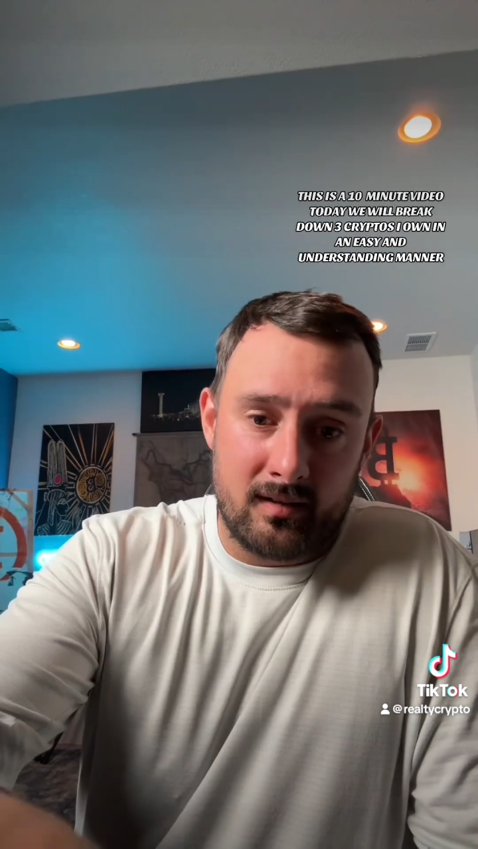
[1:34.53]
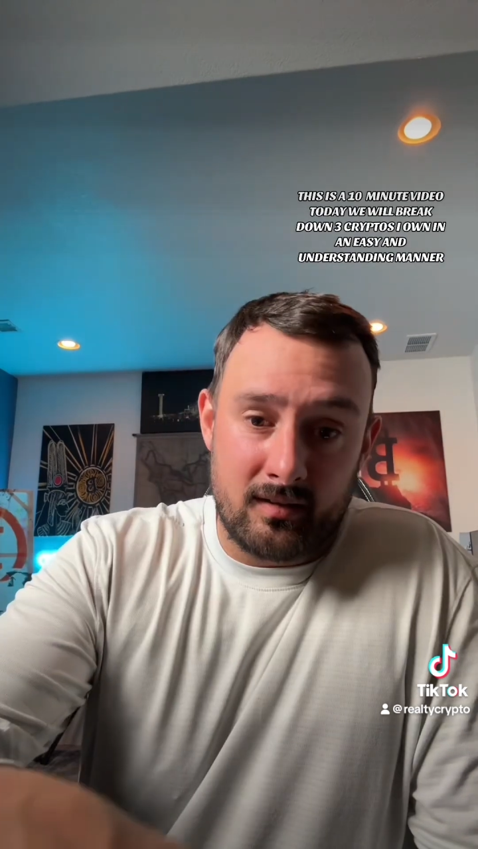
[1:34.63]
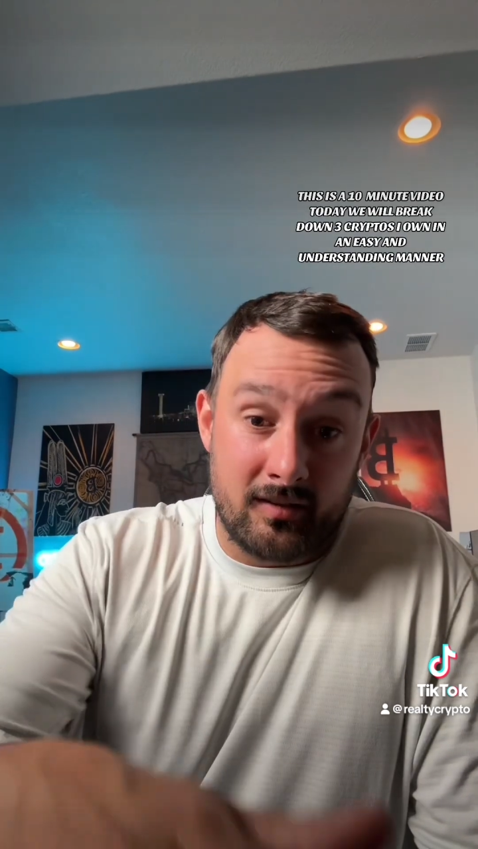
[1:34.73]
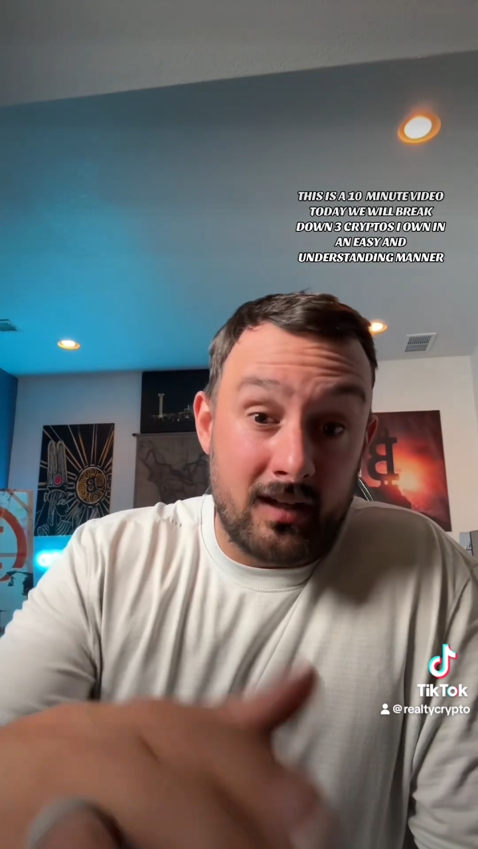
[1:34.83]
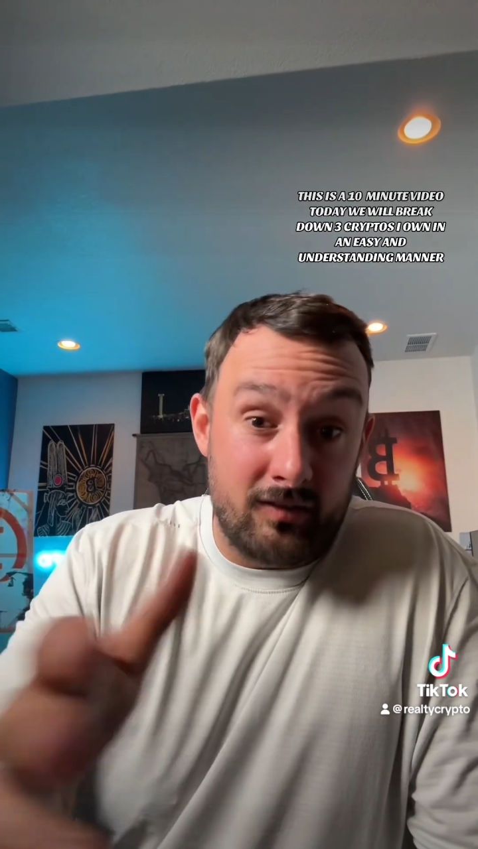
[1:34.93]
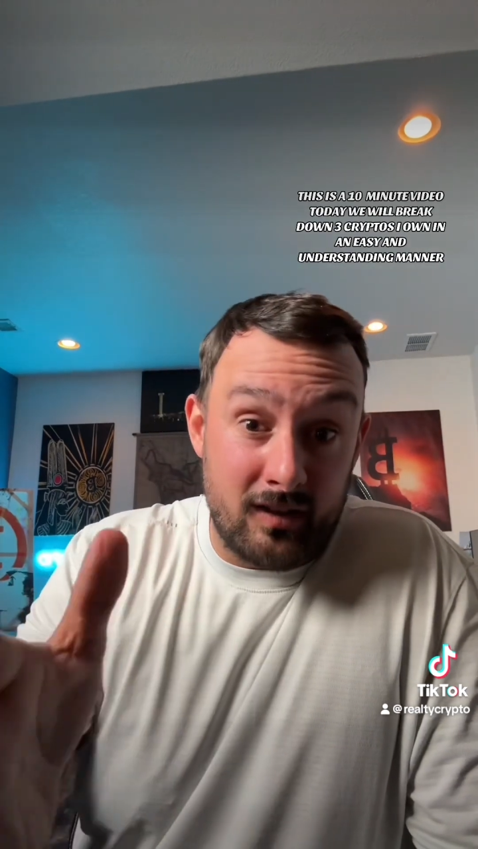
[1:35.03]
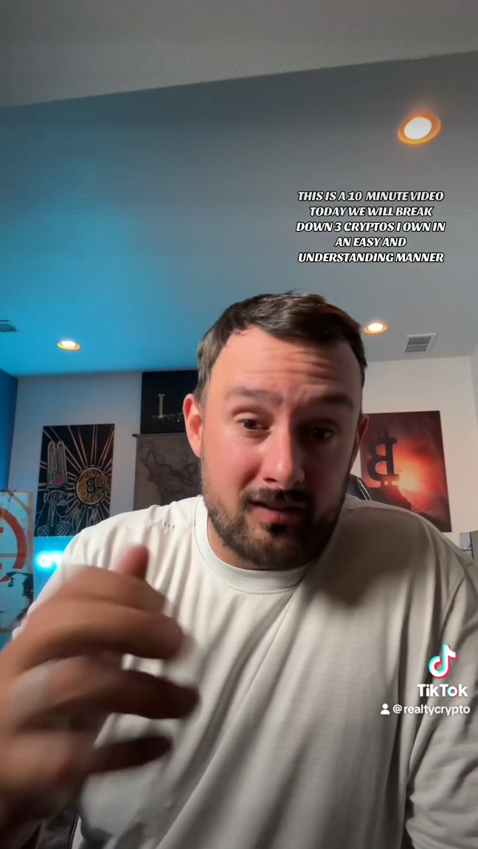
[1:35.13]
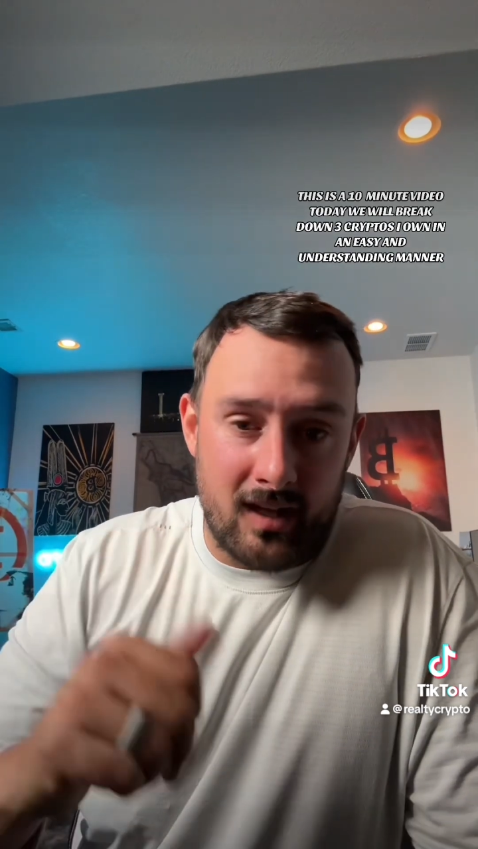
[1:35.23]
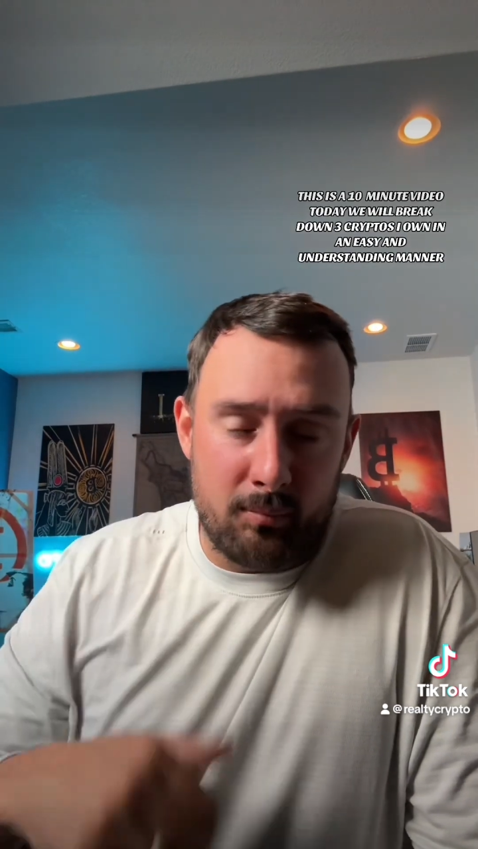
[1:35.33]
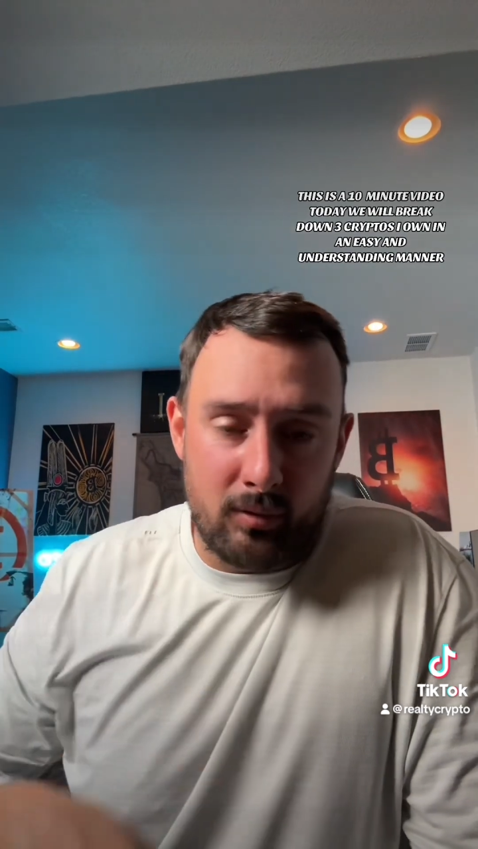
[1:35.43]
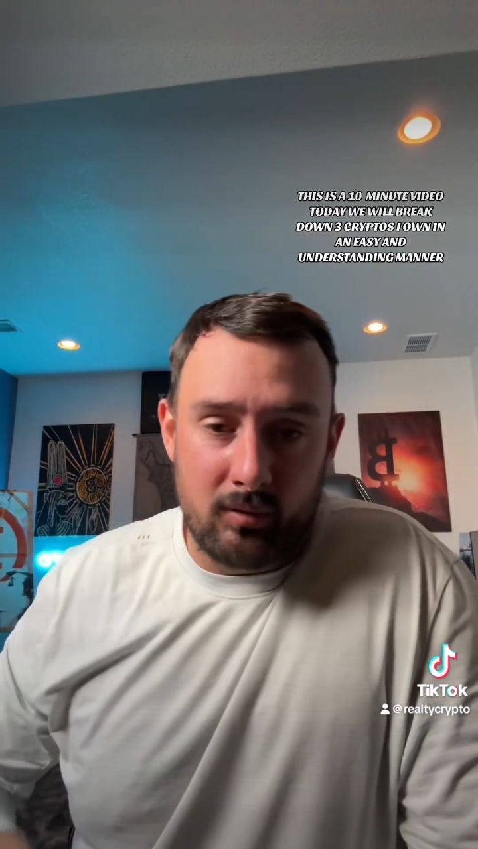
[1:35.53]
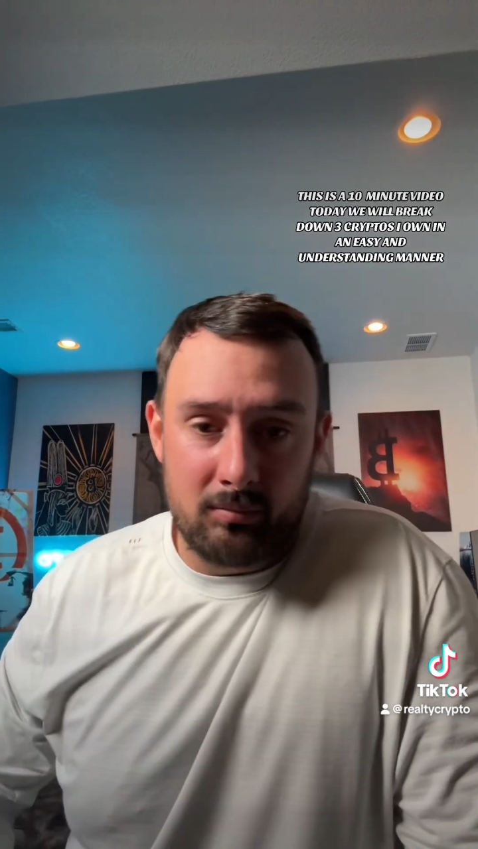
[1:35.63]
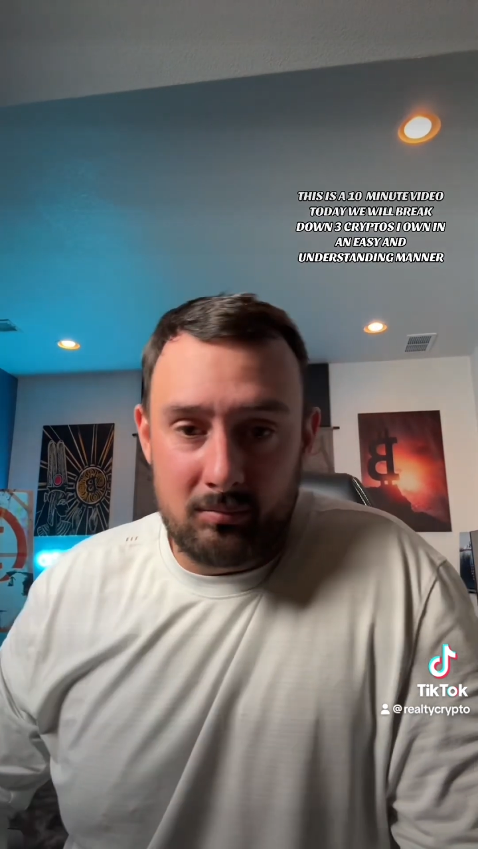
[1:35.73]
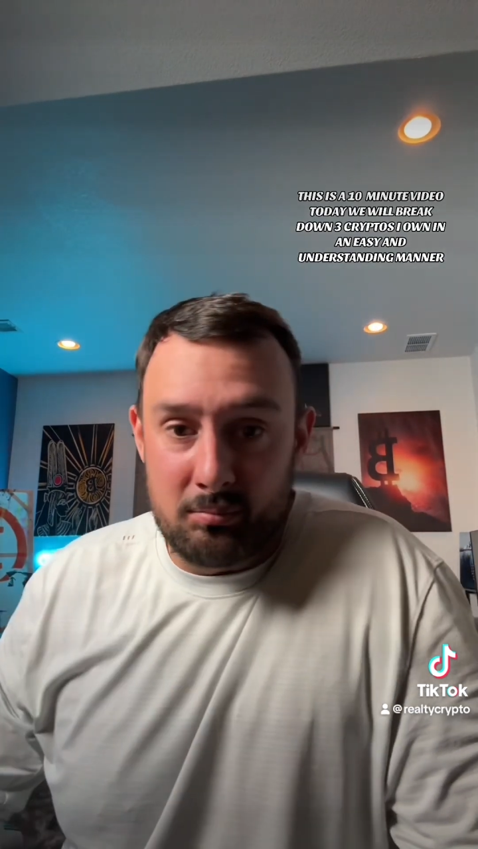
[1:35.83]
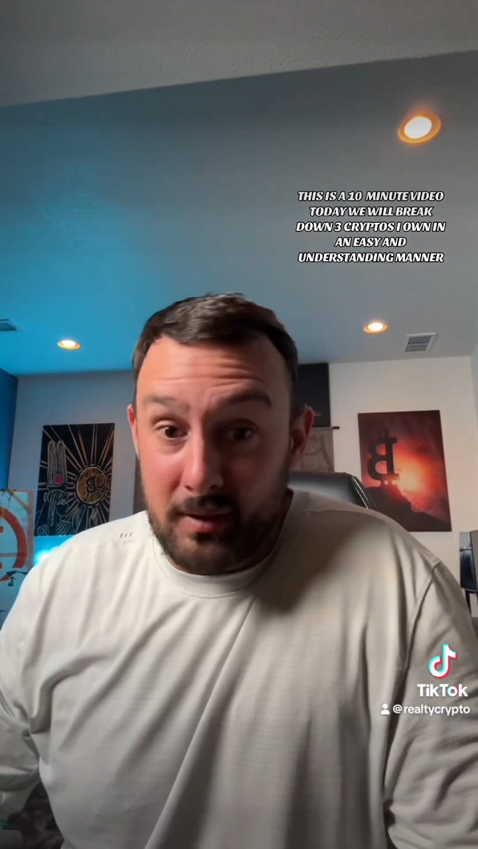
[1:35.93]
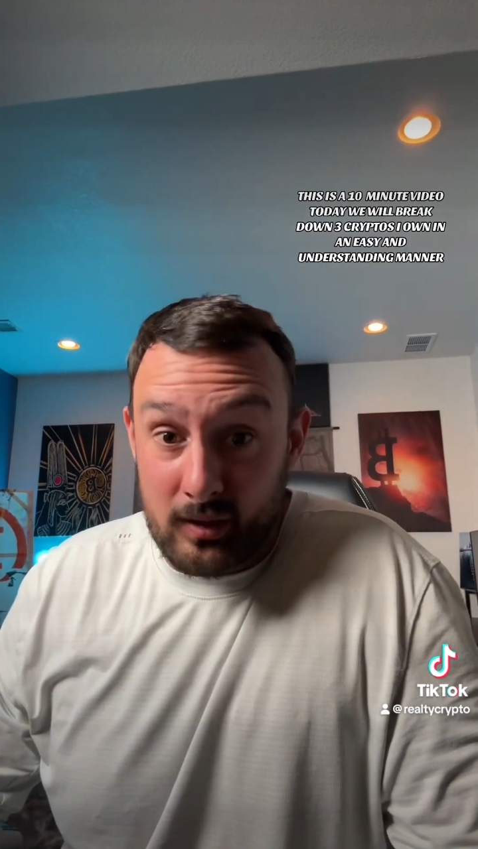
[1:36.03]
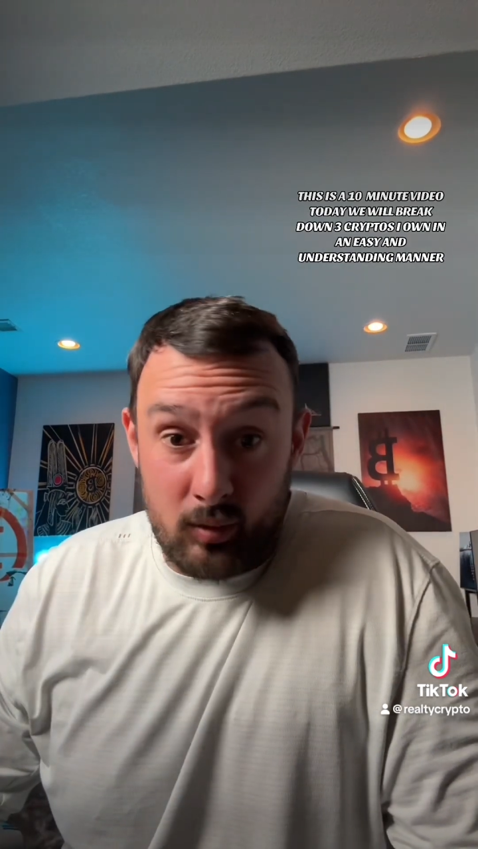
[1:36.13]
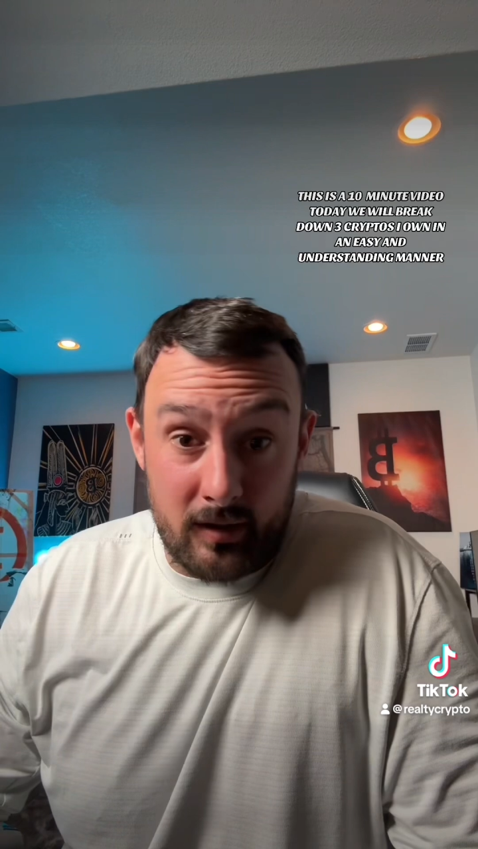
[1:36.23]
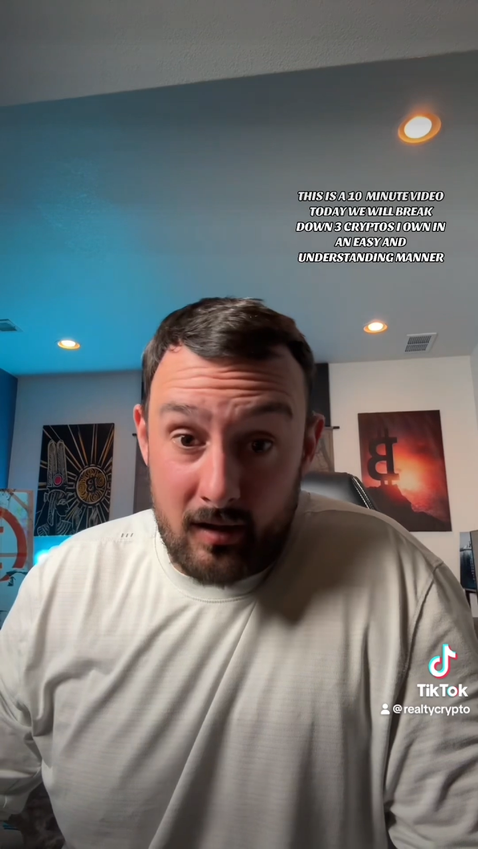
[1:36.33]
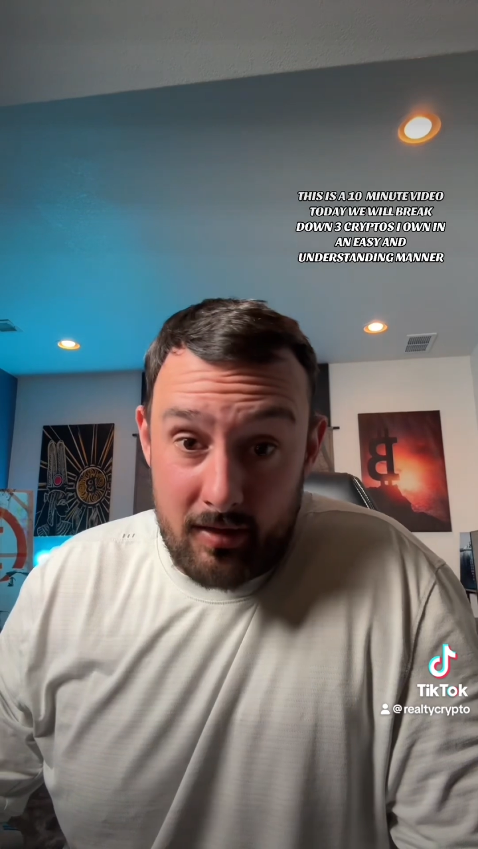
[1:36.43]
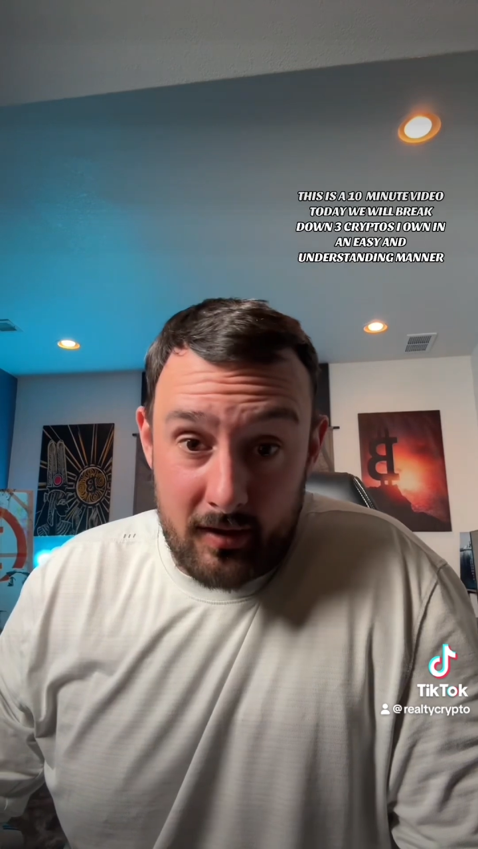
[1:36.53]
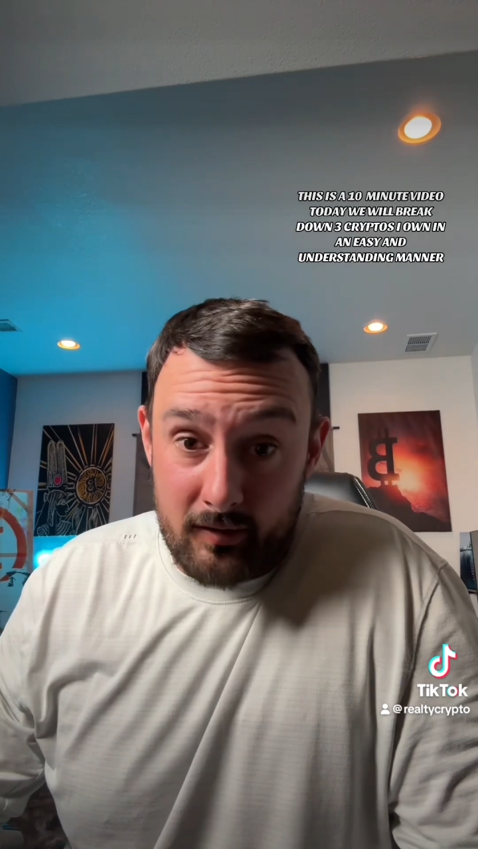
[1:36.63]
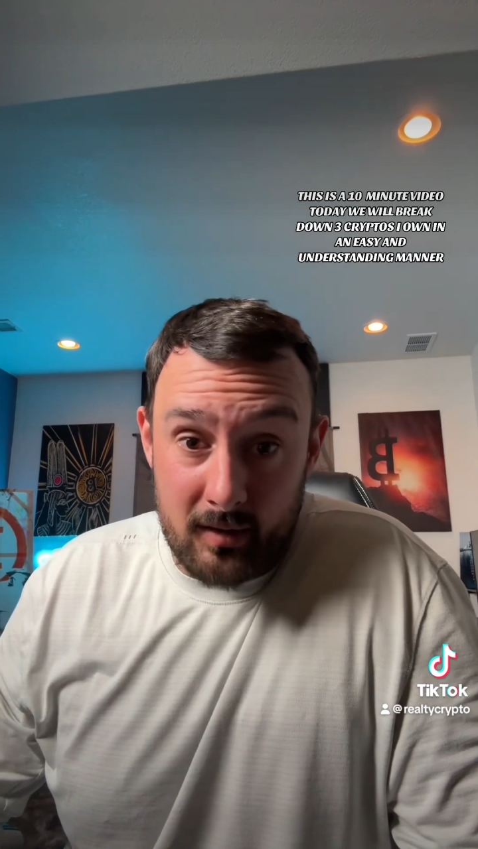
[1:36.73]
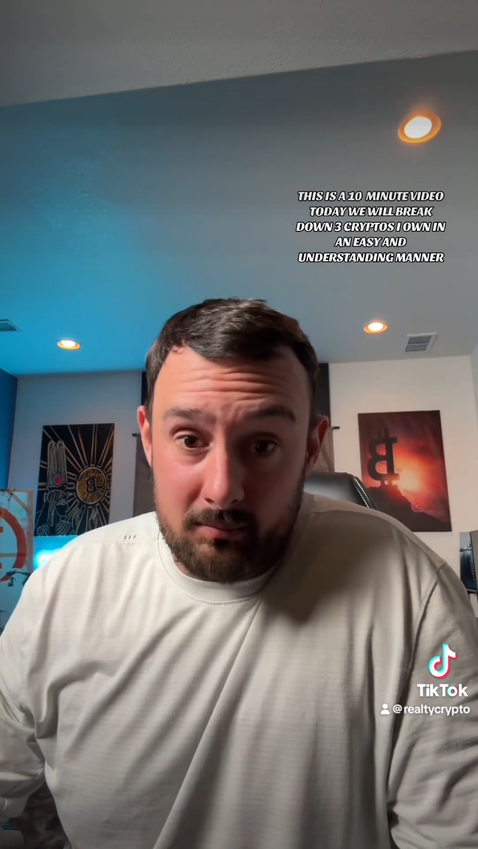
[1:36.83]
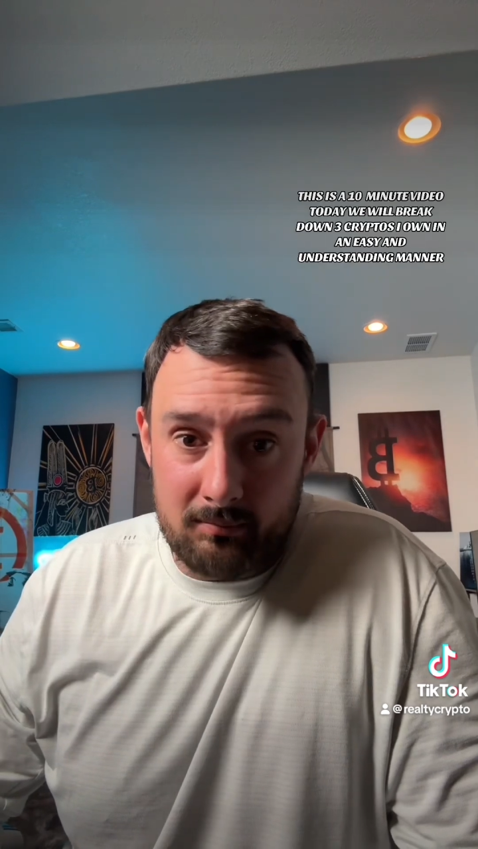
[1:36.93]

To give you an example, Bitcoin and Ethereum